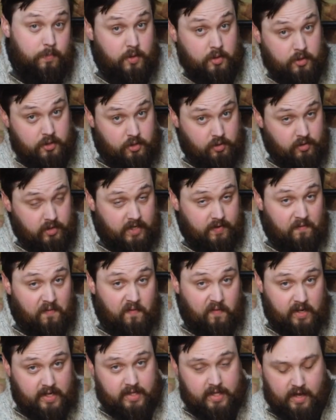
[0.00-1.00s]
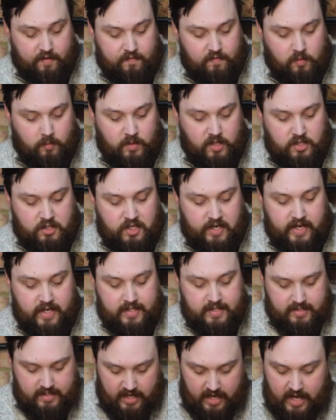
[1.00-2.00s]
because you can inflate that from your
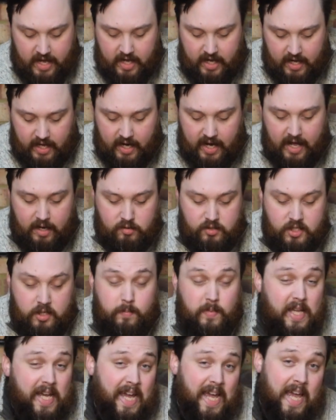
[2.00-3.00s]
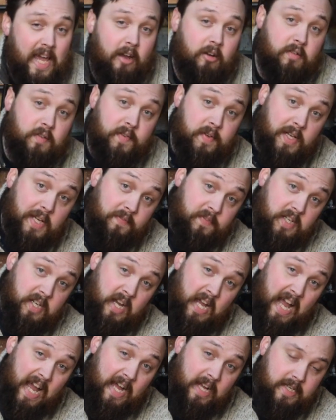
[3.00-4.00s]
chest. It allows some of that air, if you lift your
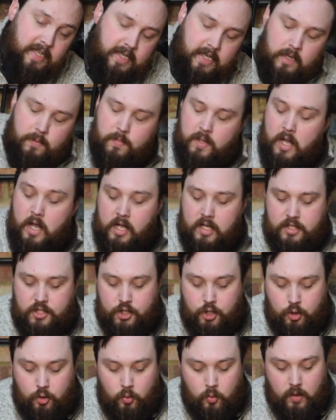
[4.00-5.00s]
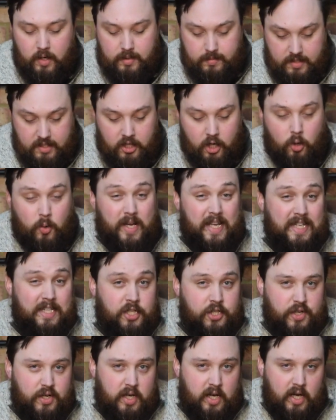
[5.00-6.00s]
hand up, to go
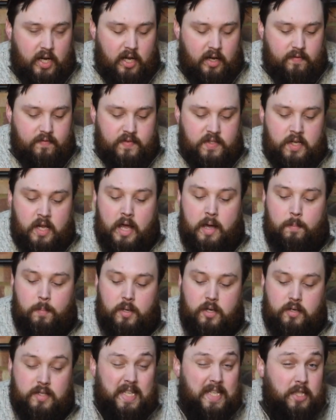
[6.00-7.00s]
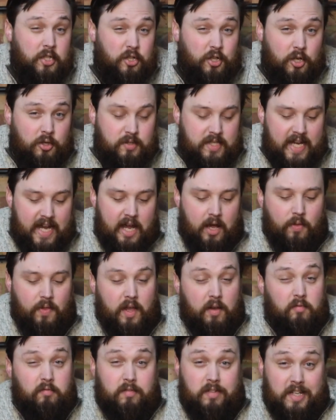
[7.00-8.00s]
into your gloves, because as you go down they
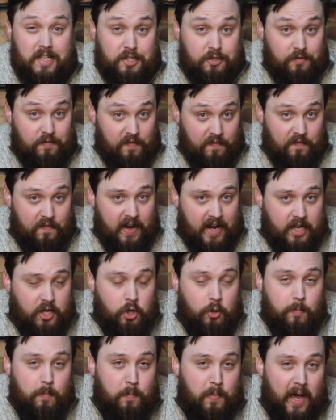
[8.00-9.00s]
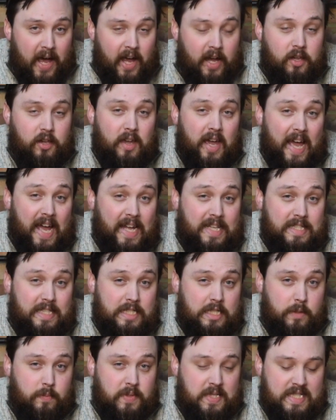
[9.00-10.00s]
really do vacuum pack your hands
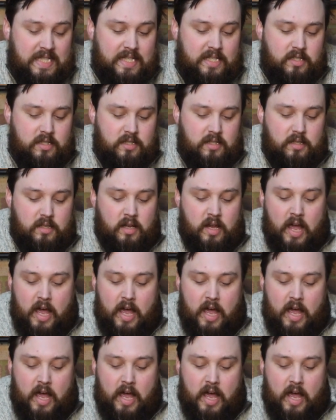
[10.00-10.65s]
into position.